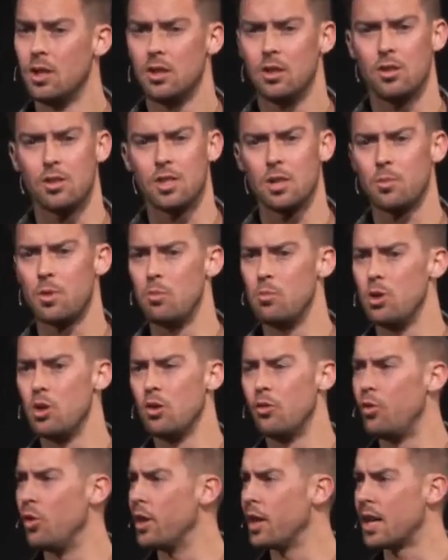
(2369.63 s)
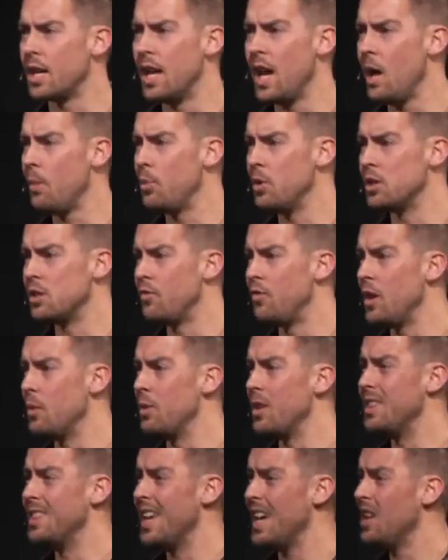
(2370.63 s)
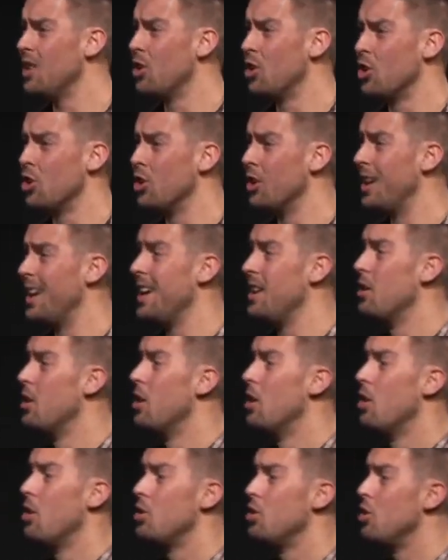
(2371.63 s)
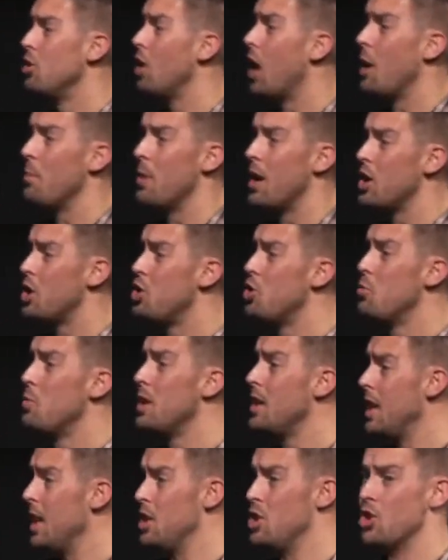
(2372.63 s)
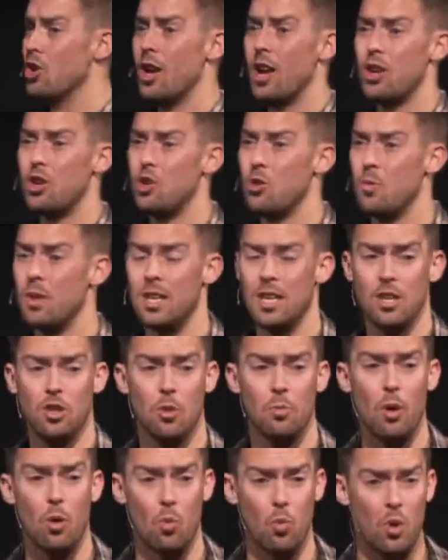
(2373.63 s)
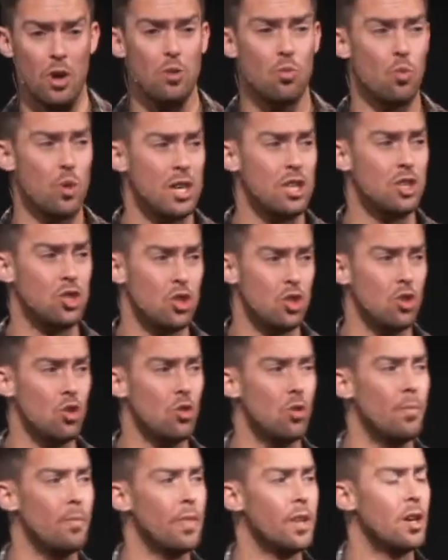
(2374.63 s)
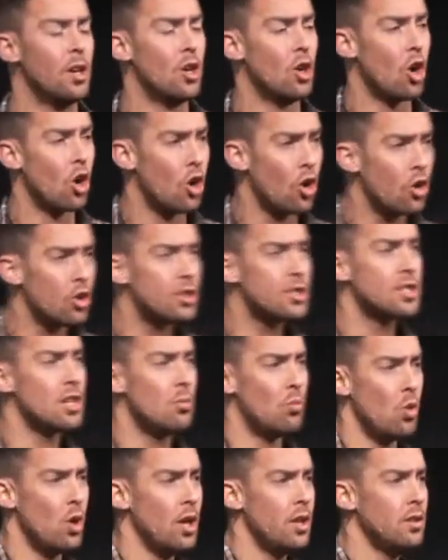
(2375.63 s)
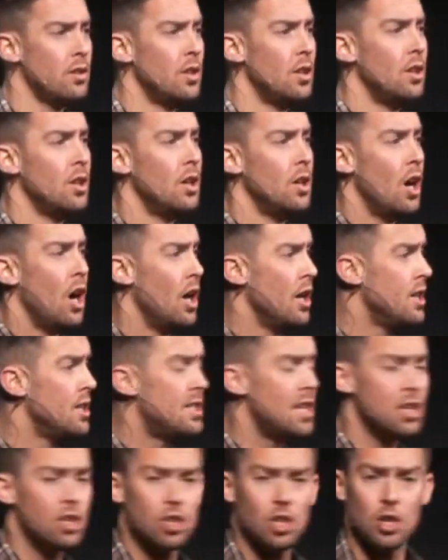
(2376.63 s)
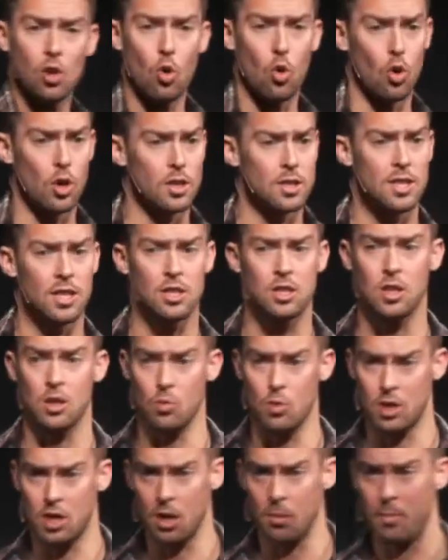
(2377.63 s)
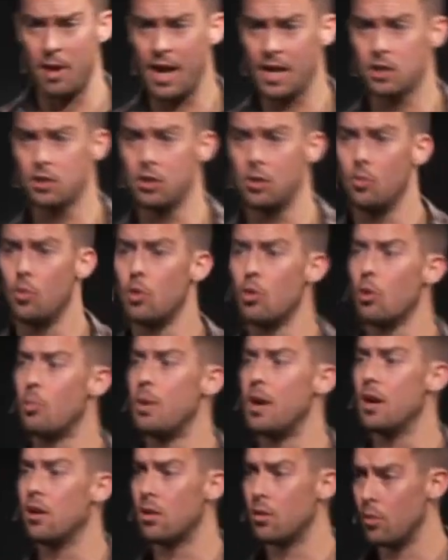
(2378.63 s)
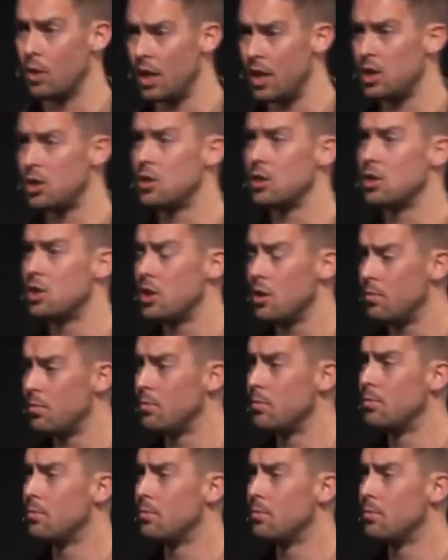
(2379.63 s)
There's something beautiful that can happen as a family. They learn, hey, I'm not human and you're not human either, but when we do hurt someone, unintentionally or intentionally, we come back to and we repair the relationship.